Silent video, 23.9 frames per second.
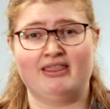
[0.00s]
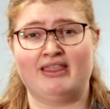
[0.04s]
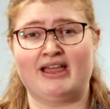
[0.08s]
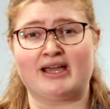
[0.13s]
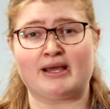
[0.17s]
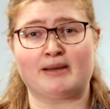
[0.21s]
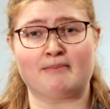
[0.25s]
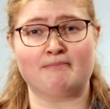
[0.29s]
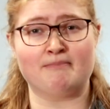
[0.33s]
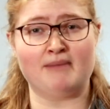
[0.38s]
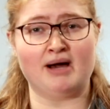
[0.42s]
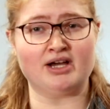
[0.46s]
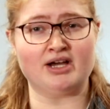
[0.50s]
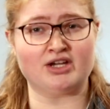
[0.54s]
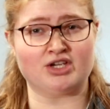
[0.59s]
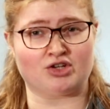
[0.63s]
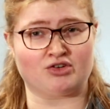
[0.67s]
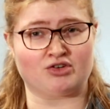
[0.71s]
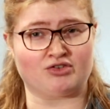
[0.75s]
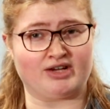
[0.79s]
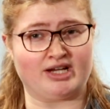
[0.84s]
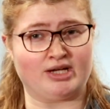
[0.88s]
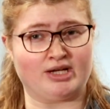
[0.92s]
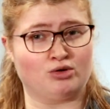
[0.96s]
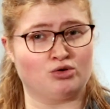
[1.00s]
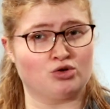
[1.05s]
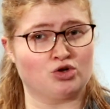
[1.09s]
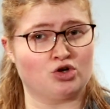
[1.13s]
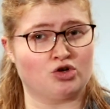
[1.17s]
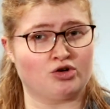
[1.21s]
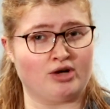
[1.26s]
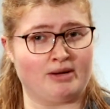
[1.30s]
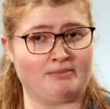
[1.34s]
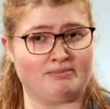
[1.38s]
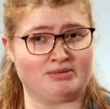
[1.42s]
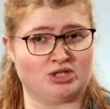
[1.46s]
like mercury or
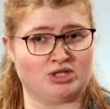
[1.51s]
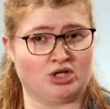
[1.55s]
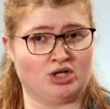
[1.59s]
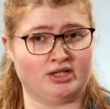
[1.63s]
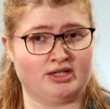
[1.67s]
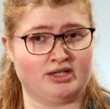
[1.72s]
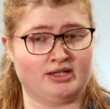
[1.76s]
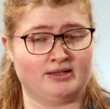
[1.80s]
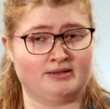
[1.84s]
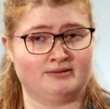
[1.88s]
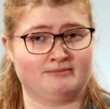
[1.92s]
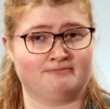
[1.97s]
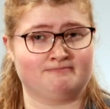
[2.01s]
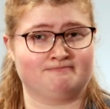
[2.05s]
krypton.